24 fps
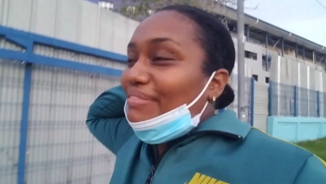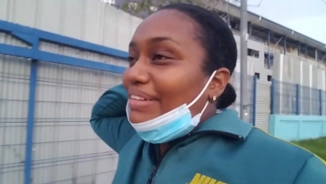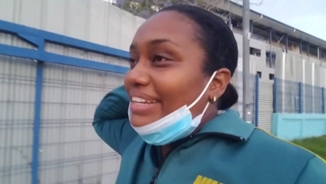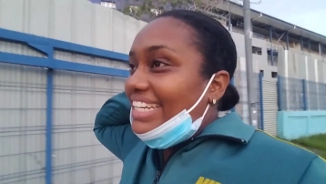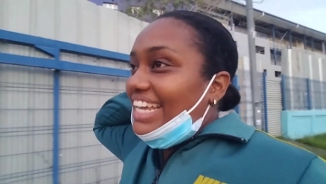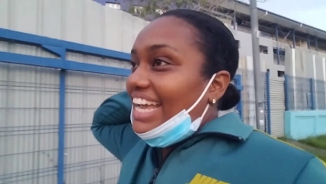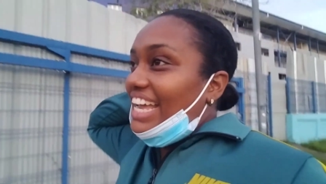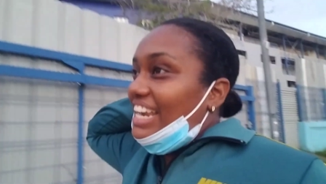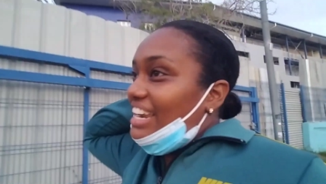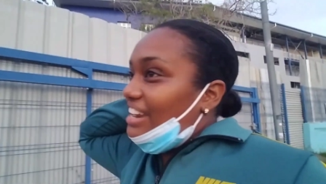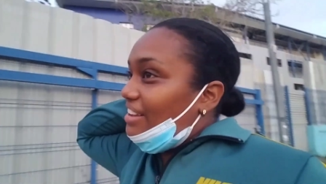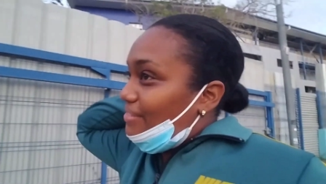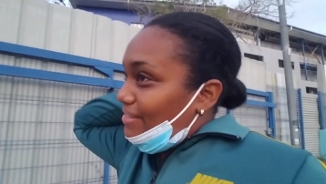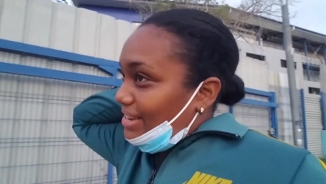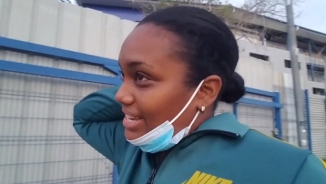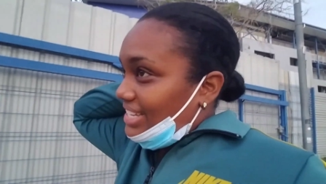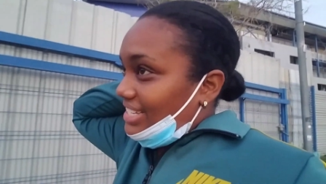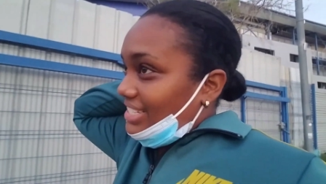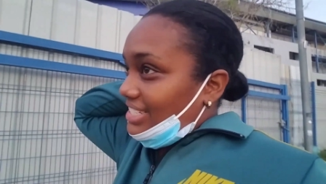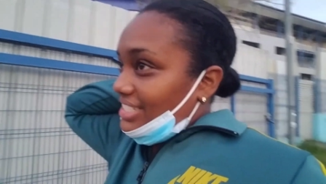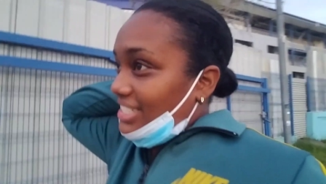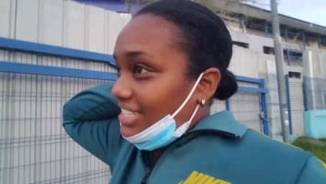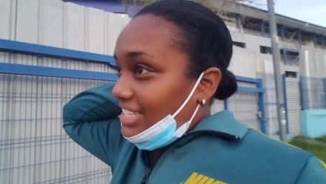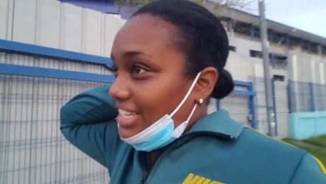yeah, but
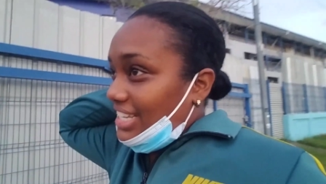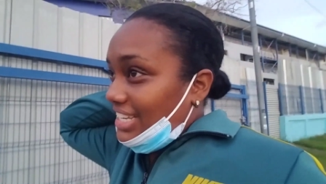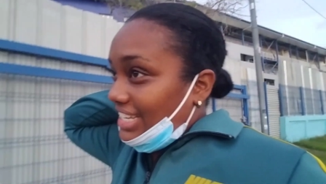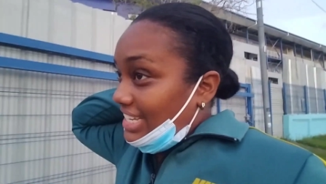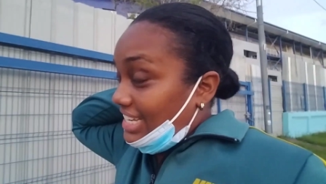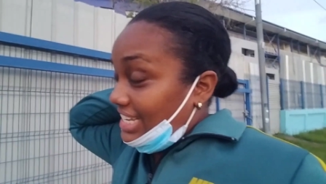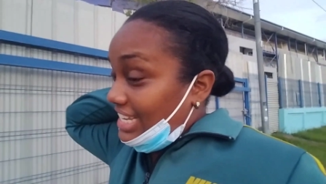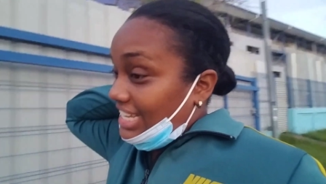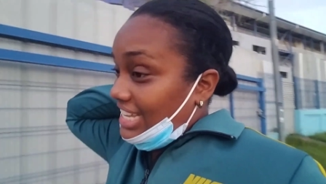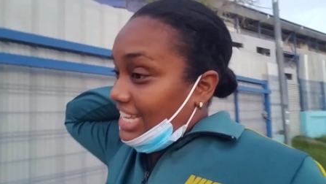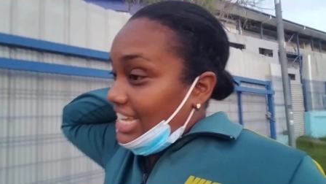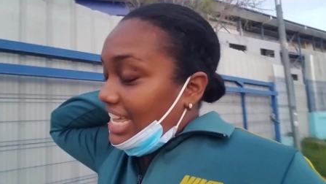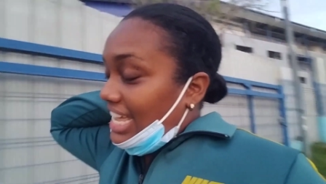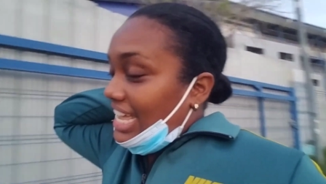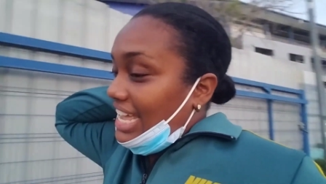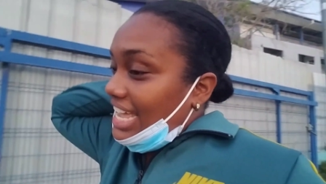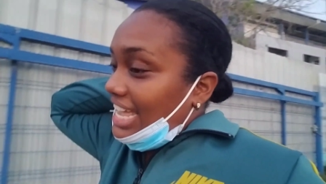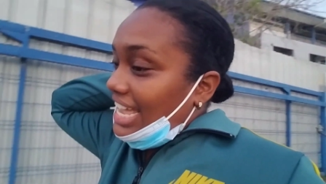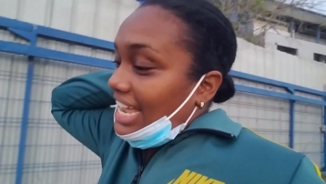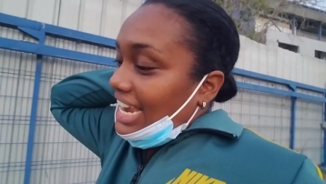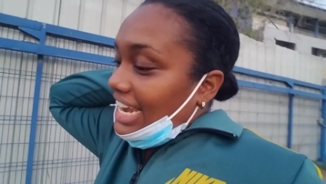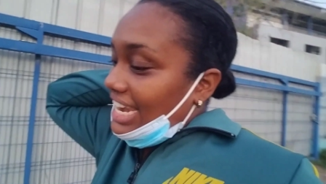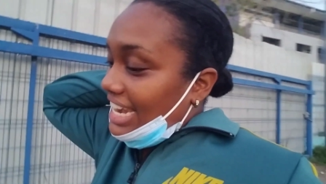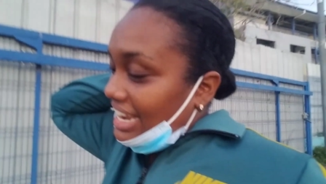anyways,
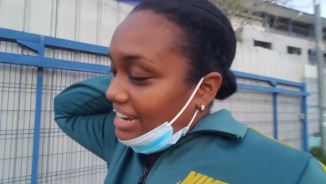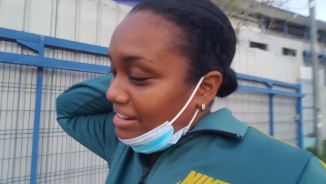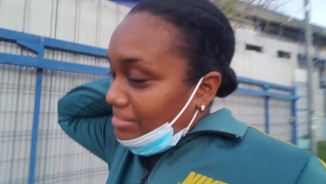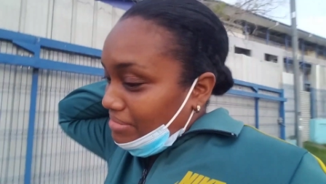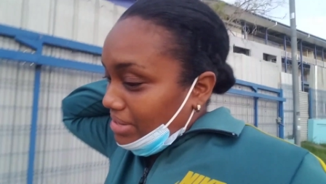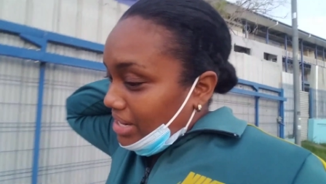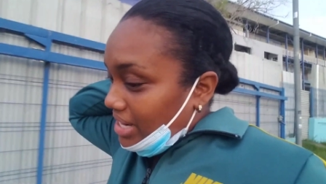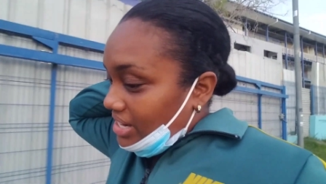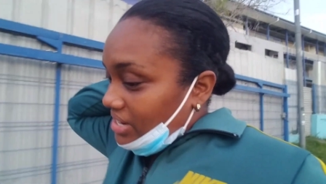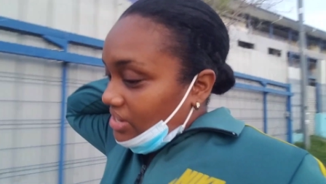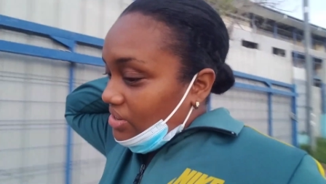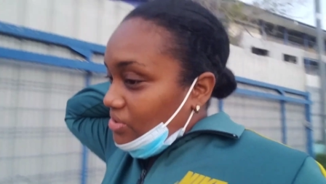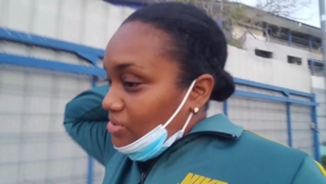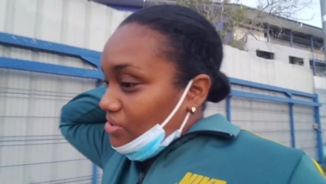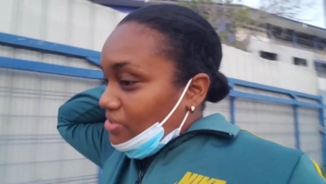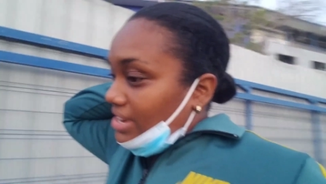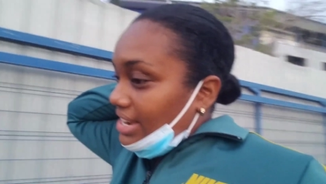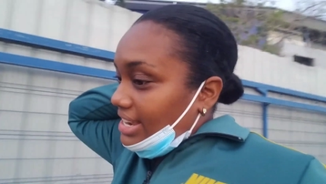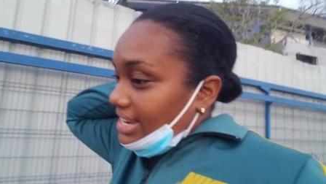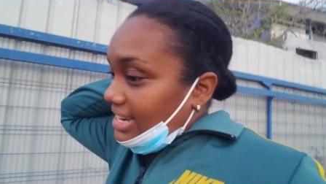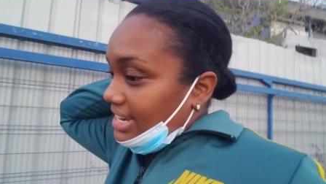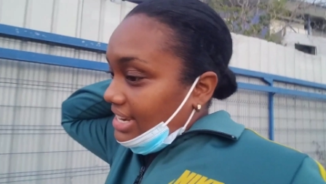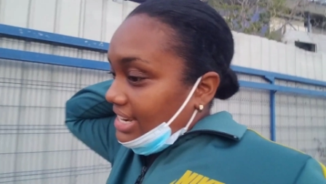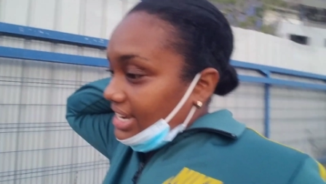let me
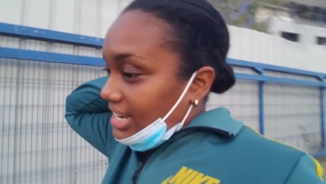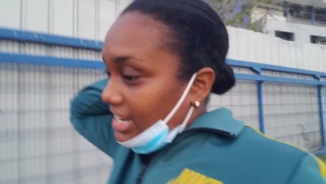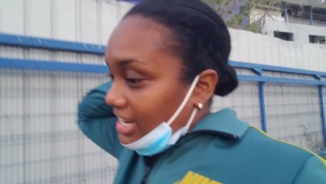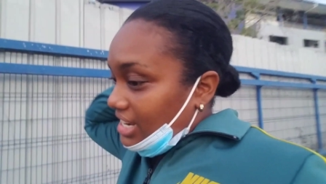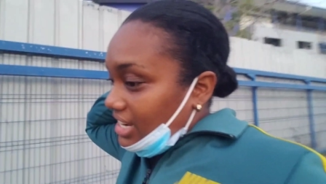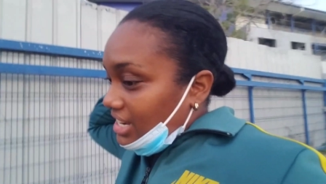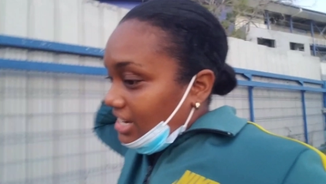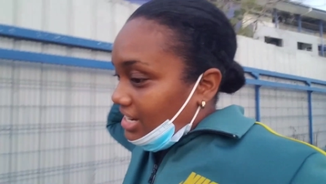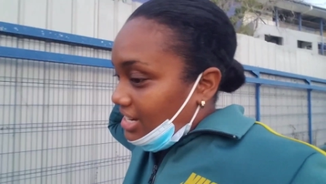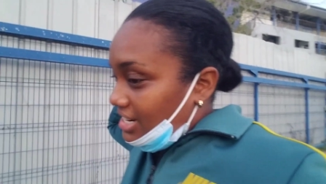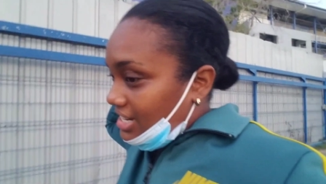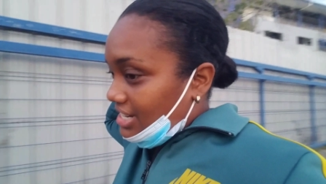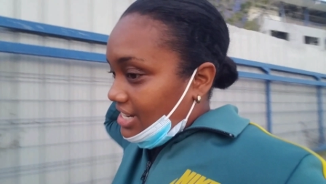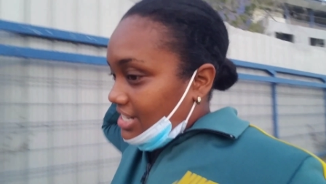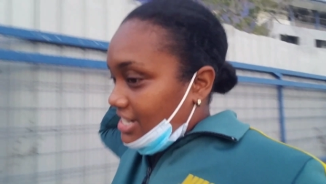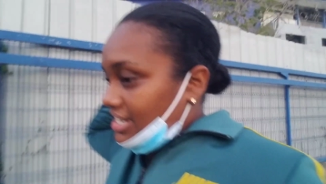know in the